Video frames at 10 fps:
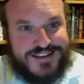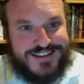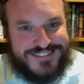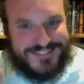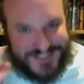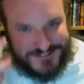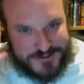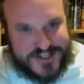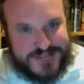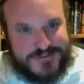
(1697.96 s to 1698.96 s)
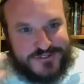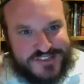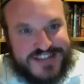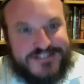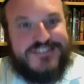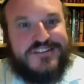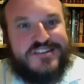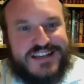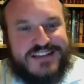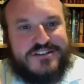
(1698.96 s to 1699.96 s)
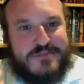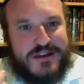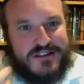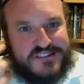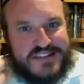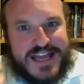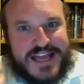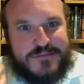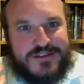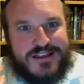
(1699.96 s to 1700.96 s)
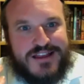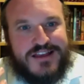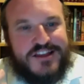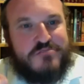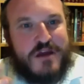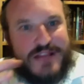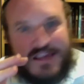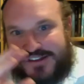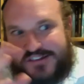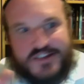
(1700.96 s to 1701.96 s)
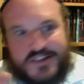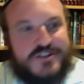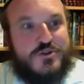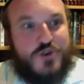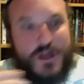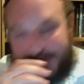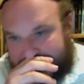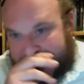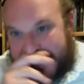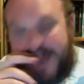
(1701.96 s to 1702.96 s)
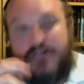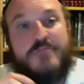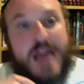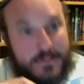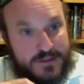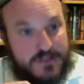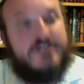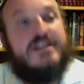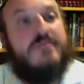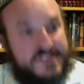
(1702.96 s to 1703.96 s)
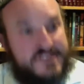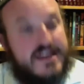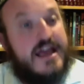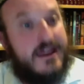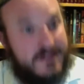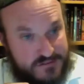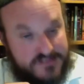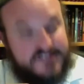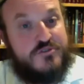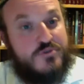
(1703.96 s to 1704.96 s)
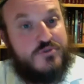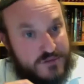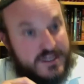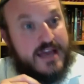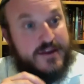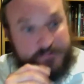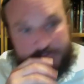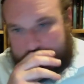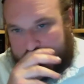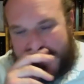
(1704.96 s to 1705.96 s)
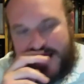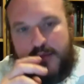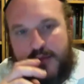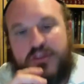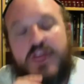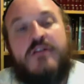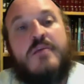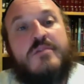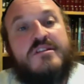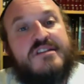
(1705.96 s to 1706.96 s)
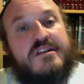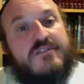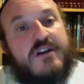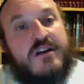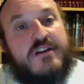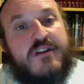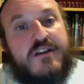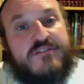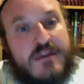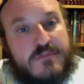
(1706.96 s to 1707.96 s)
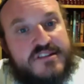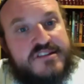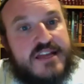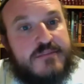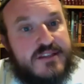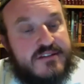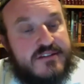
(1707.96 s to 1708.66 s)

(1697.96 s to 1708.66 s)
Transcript: Even Rebbe Shimon, who's hearing this chiddush about his name, is probably having such enjoyment. And Reb Nachman looked at him and said, Hen, it's true, Ken. But then the Rebbe said a very, very famous statement.